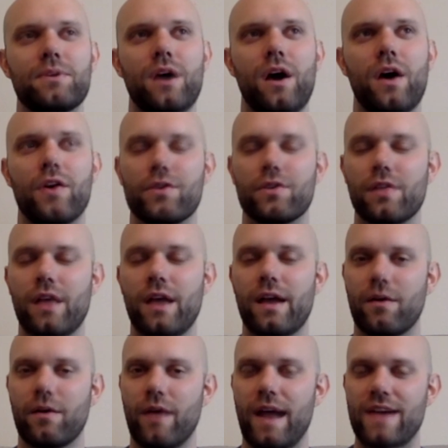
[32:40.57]
underlying
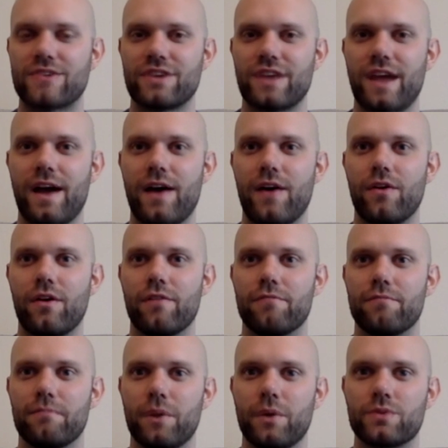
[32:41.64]
rationale of
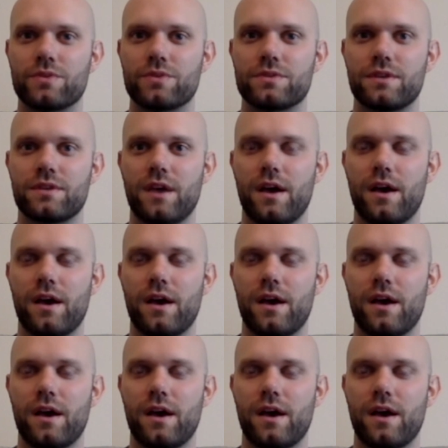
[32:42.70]
most